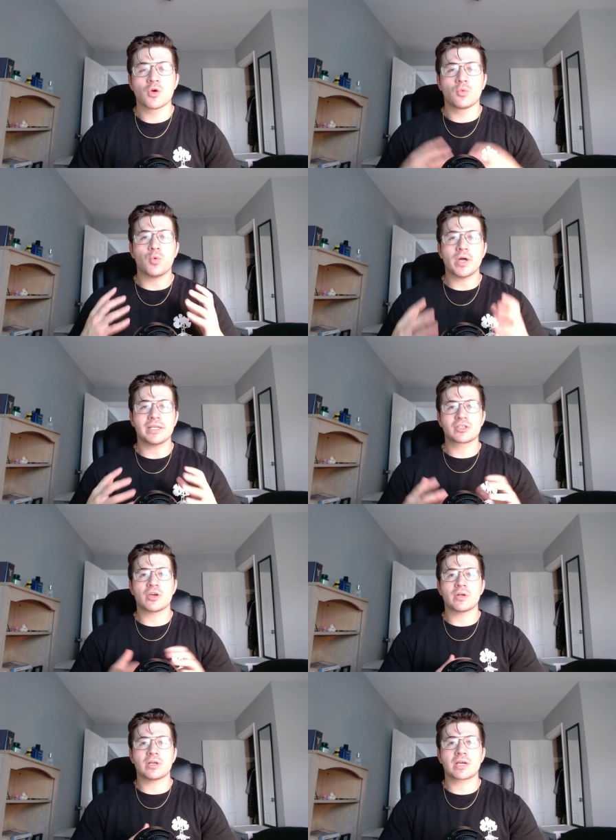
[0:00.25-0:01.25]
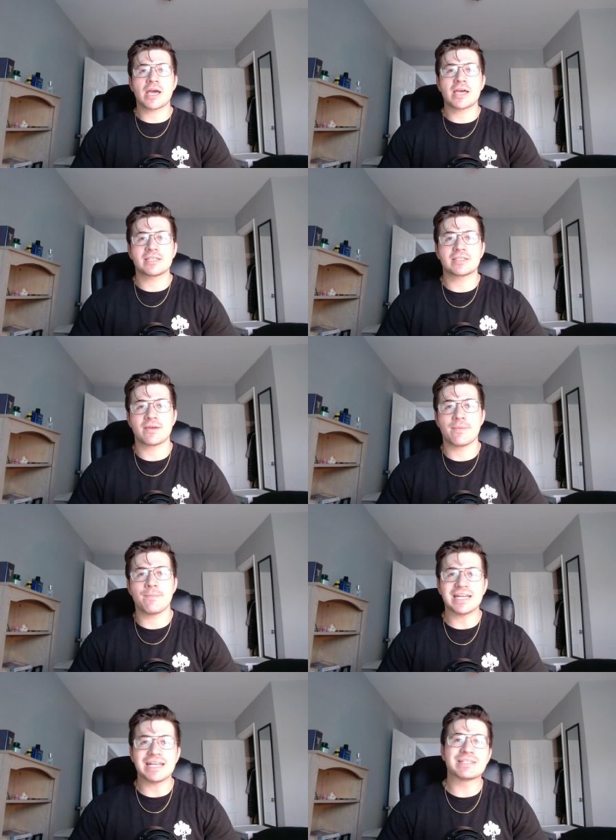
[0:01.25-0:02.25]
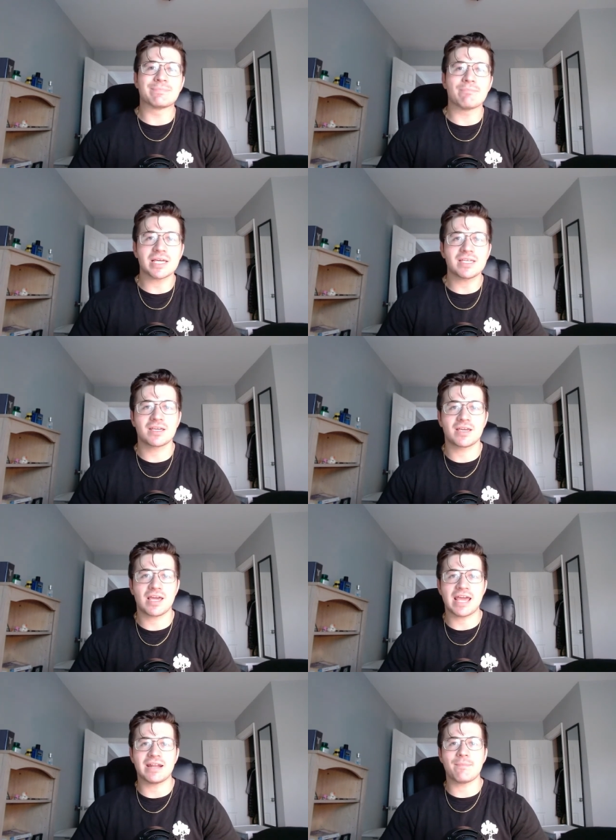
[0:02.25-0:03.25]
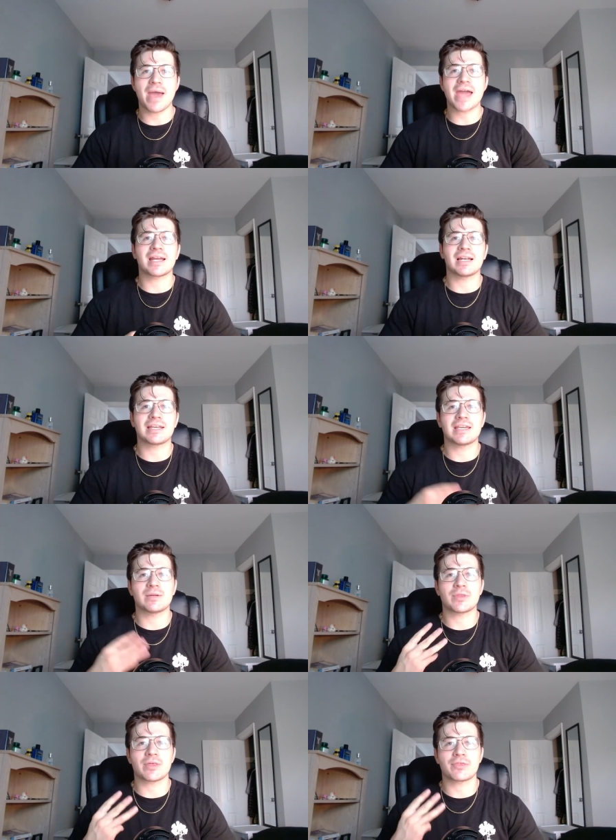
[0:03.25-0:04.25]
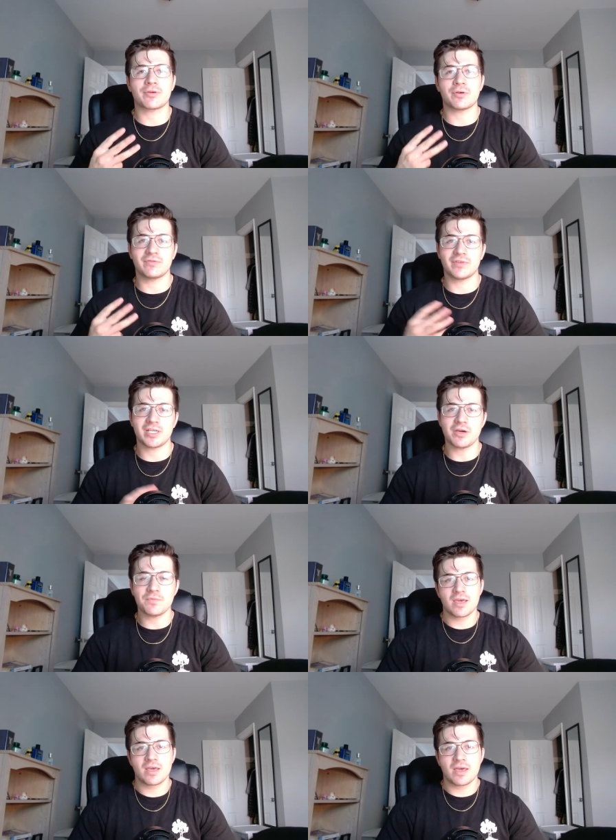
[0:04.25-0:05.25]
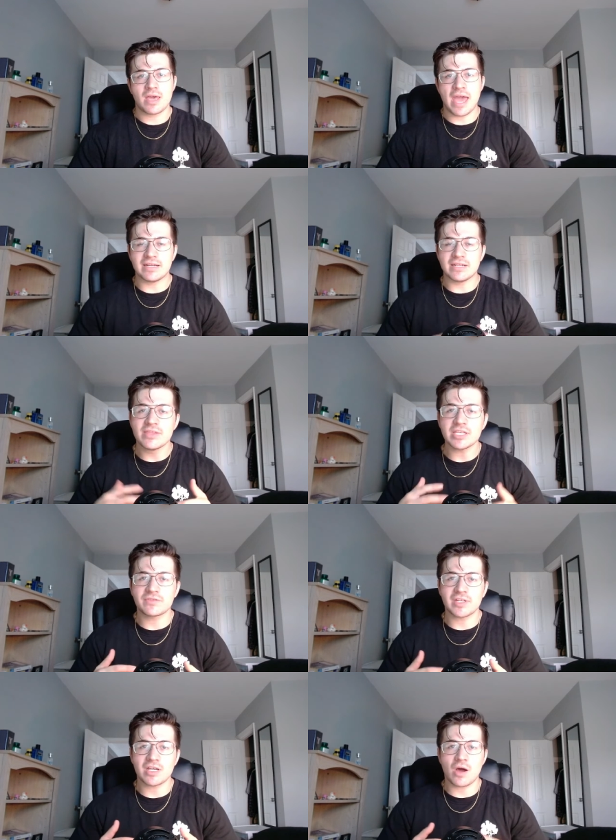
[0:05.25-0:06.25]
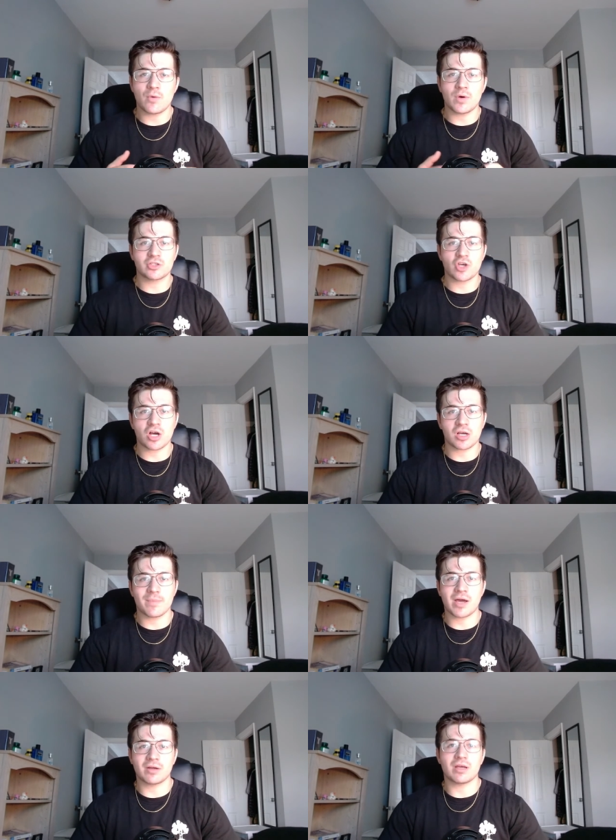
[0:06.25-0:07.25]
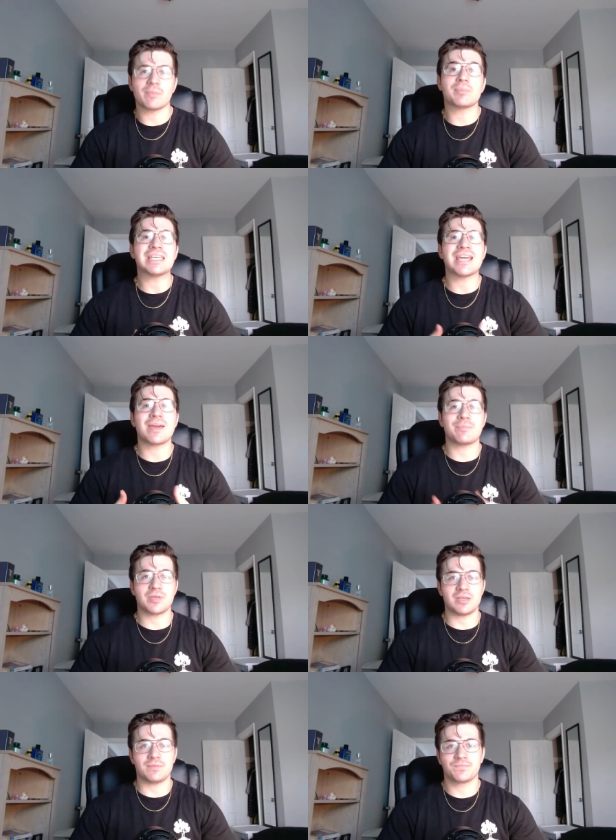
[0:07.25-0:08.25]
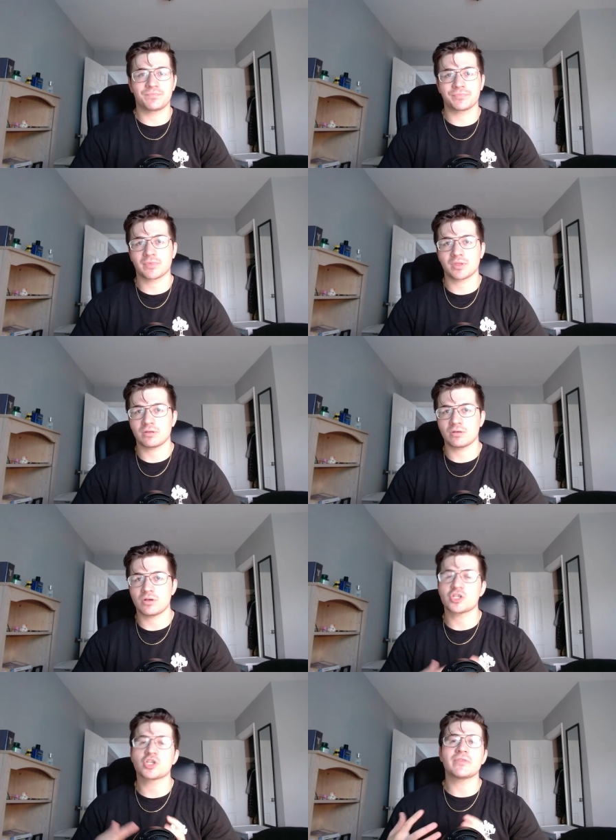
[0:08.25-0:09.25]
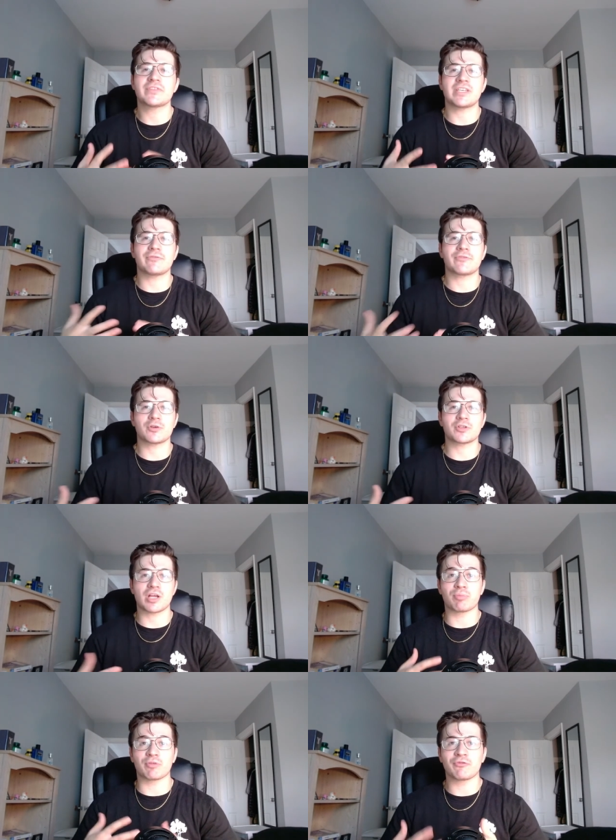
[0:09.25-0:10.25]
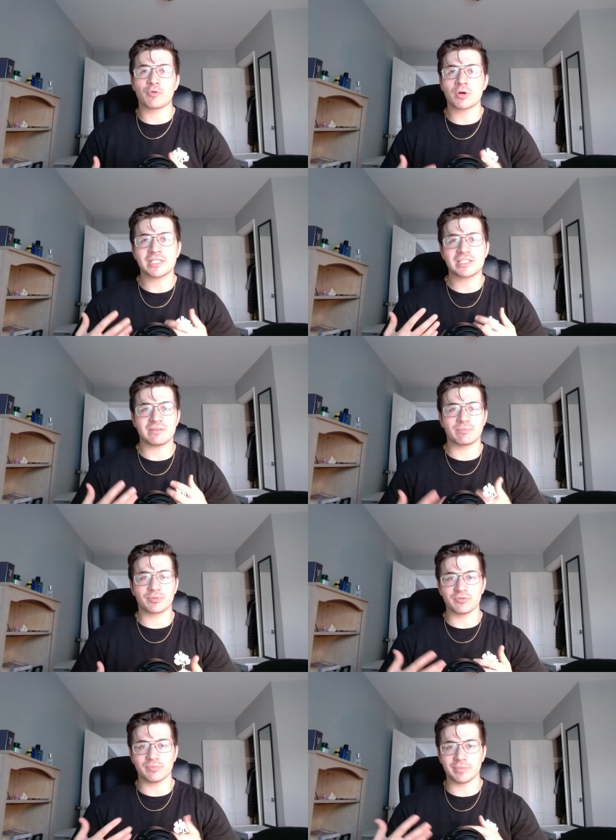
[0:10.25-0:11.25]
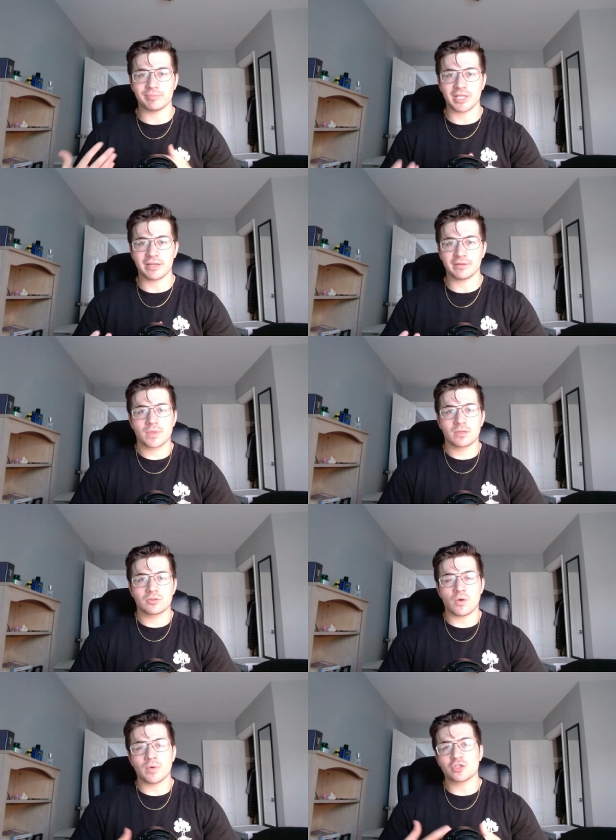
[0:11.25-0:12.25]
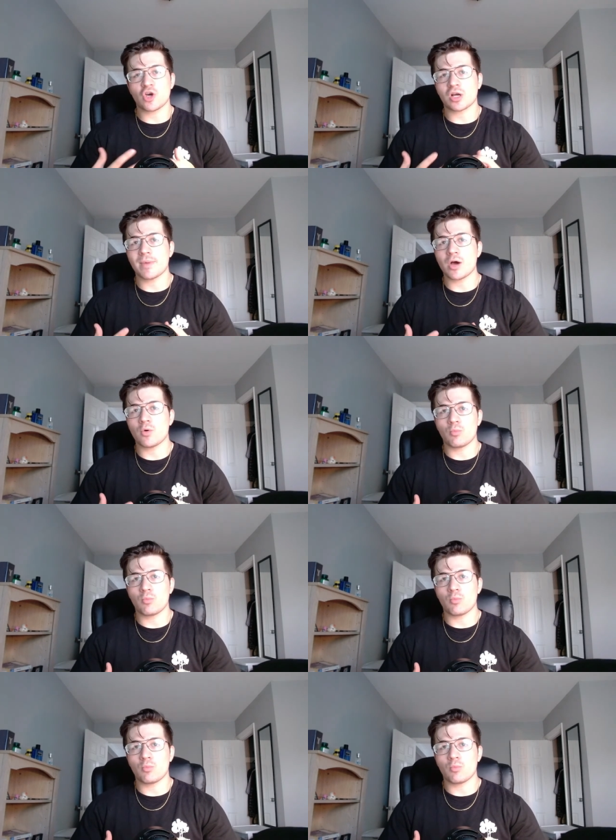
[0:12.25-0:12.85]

What is going on guys? My name is Mike and I'm back at it again with a third video. And in this video I want to talk about a PIP, or I should have said first, a performance improvement plan. So I want to talk about